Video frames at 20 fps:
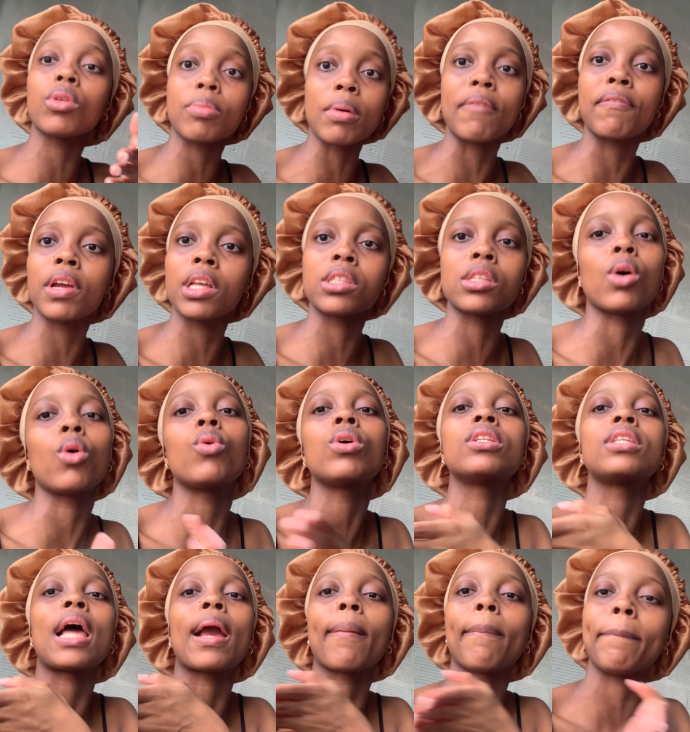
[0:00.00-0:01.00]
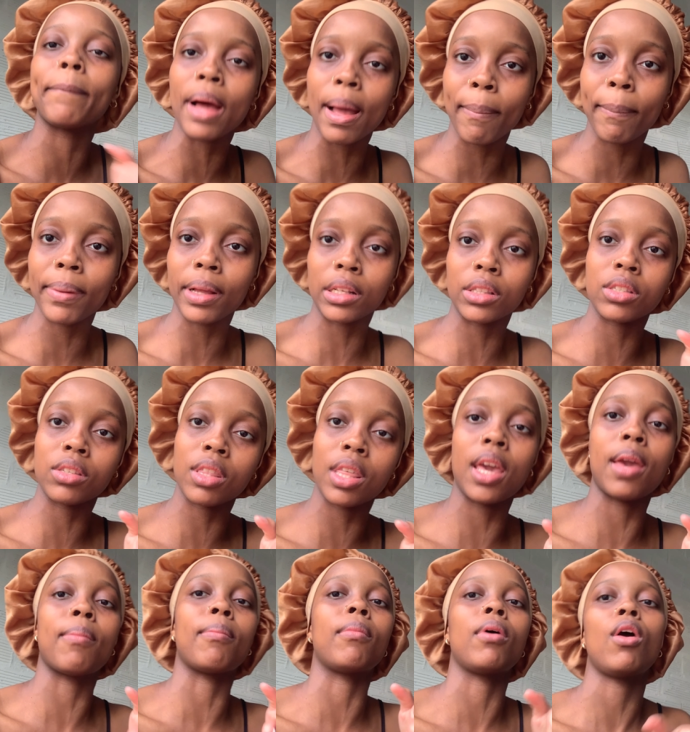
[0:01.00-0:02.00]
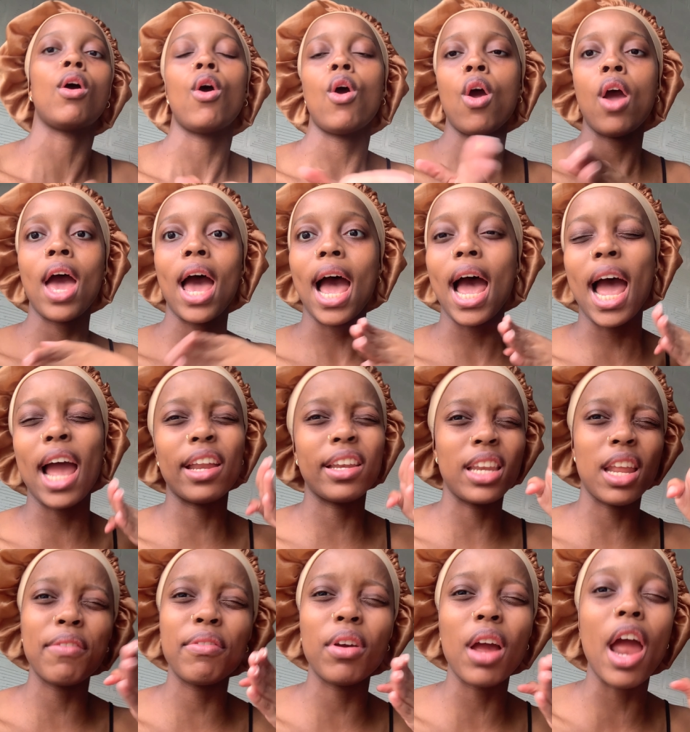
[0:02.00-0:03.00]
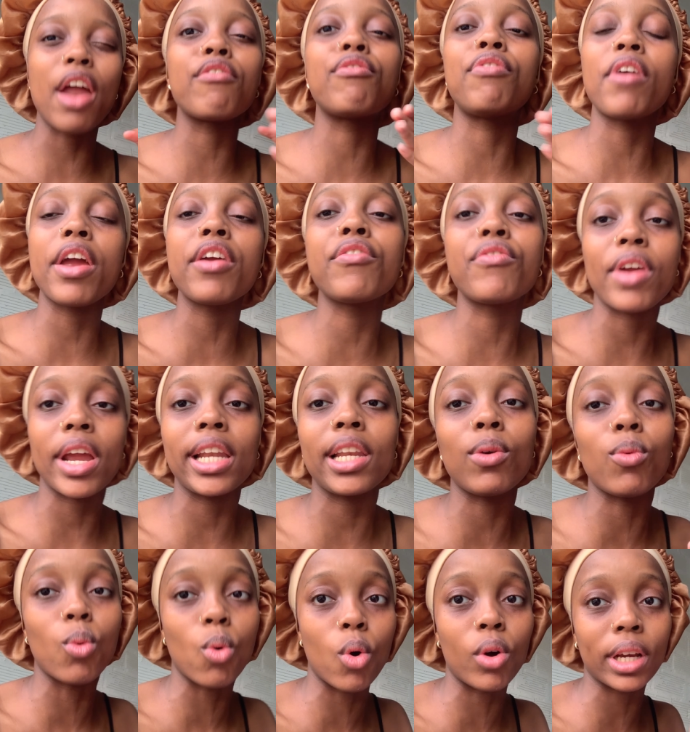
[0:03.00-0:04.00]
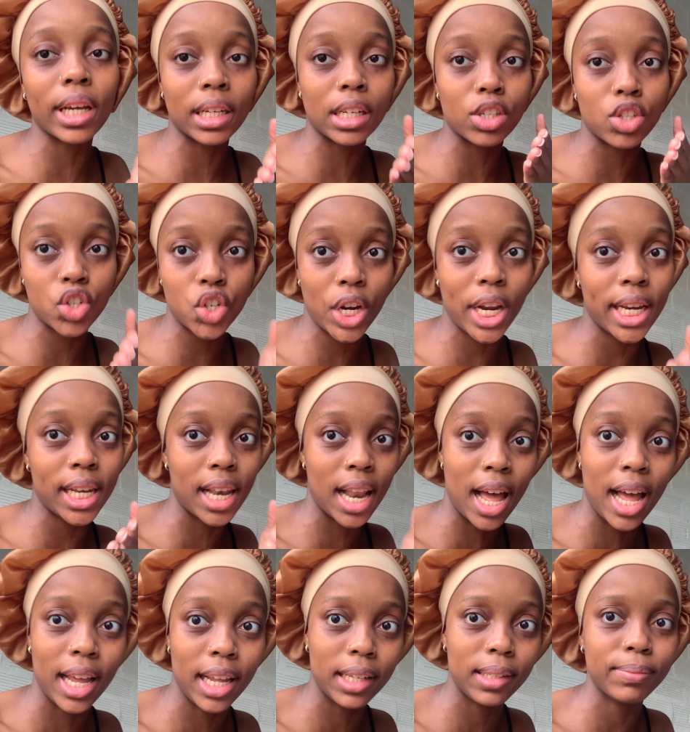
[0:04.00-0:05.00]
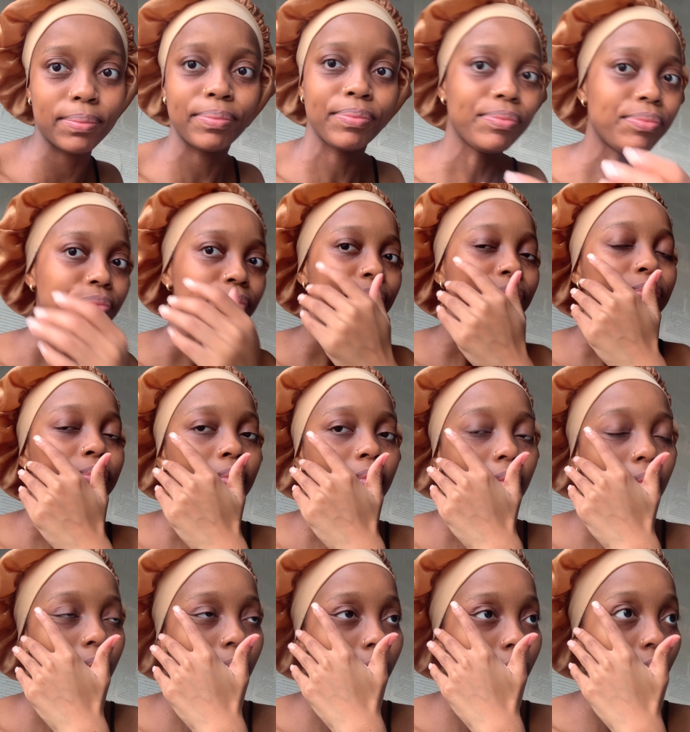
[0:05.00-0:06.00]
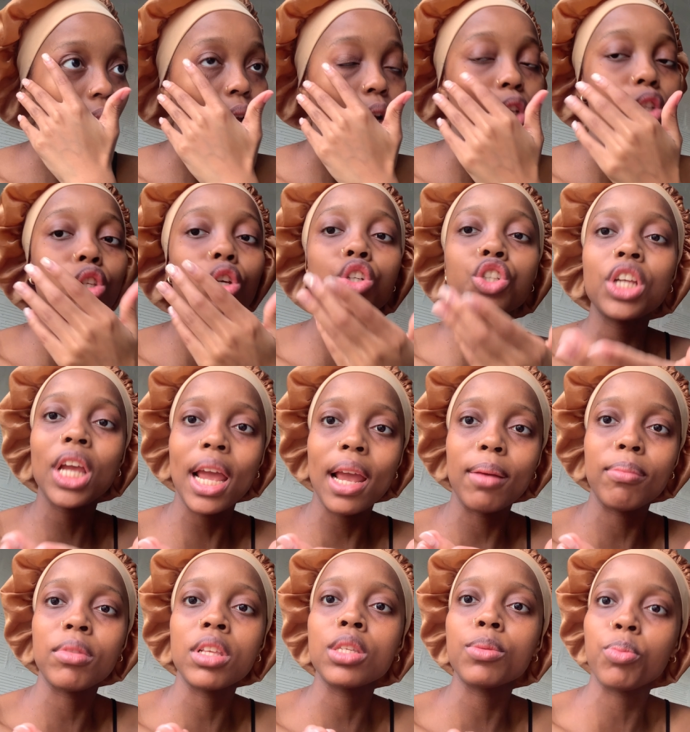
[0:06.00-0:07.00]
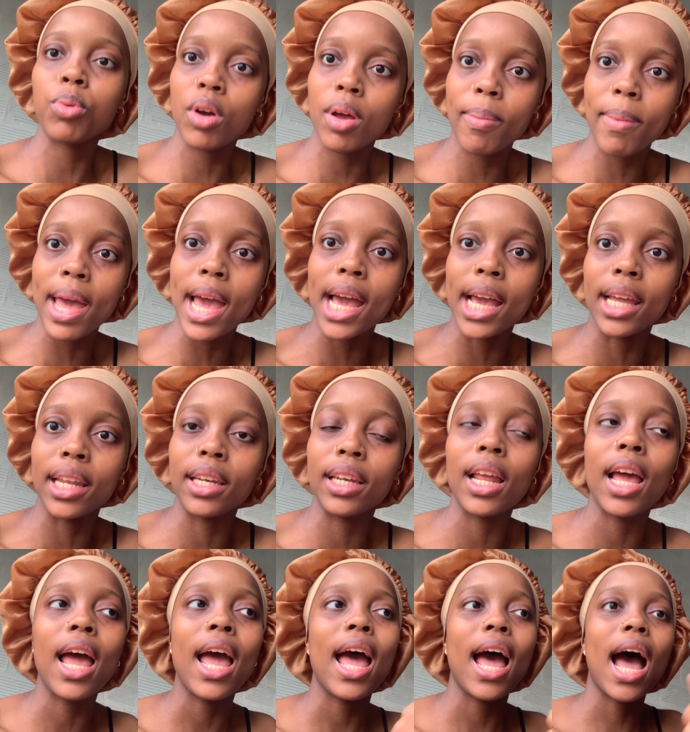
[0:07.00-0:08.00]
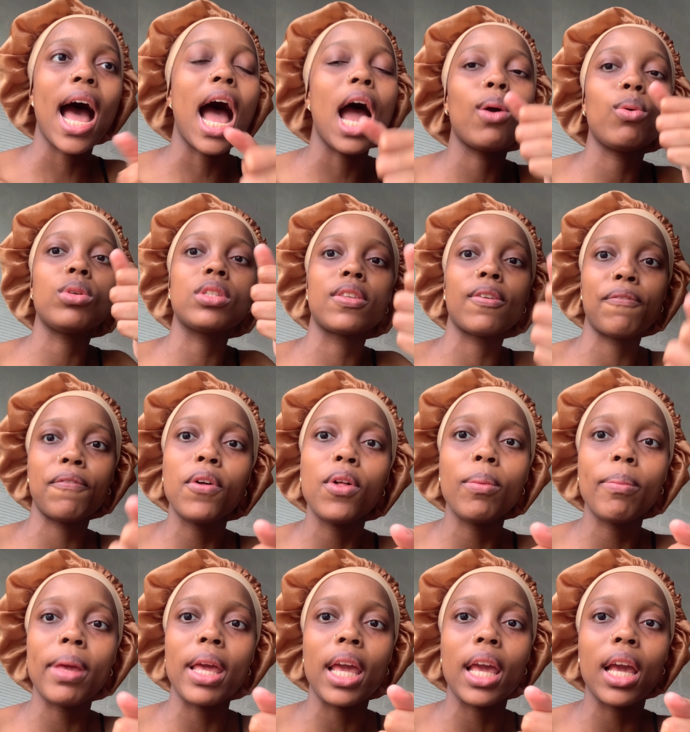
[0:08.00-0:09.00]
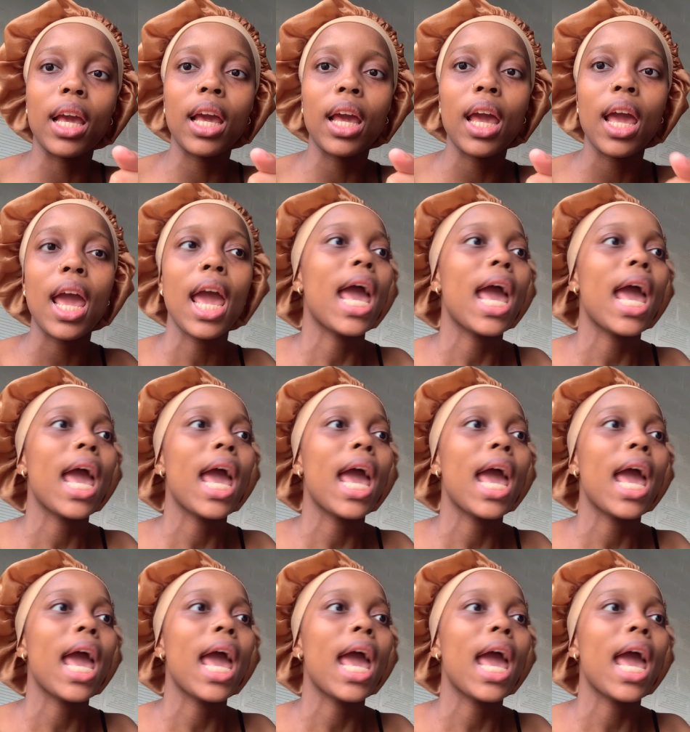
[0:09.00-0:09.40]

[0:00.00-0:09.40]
with my friends i always like bump into them I never I very rarely walk in a straight line so shame this poor man I was filming